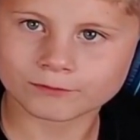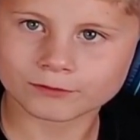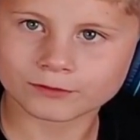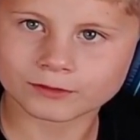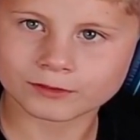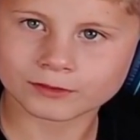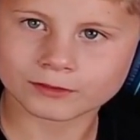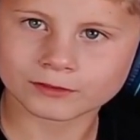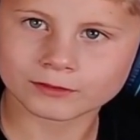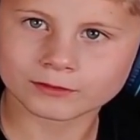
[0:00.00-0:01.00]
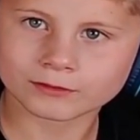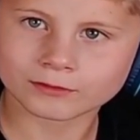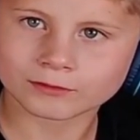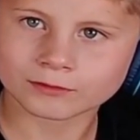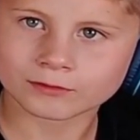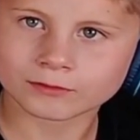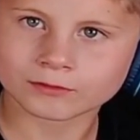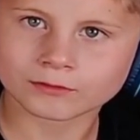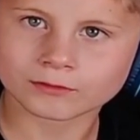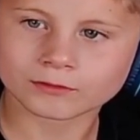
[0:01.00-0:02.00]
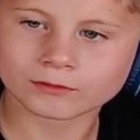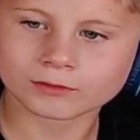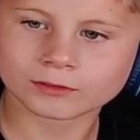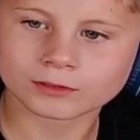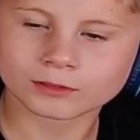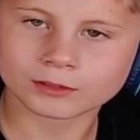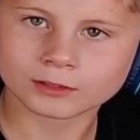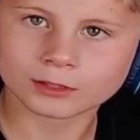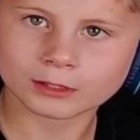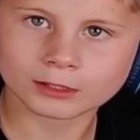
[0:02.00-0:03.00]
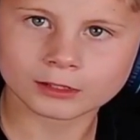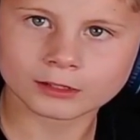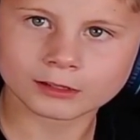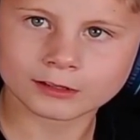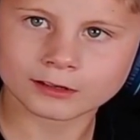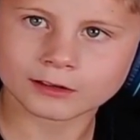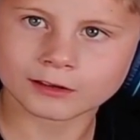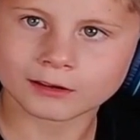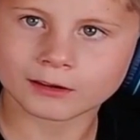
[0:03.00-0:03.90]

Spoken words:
No words are spoken by the person on screen.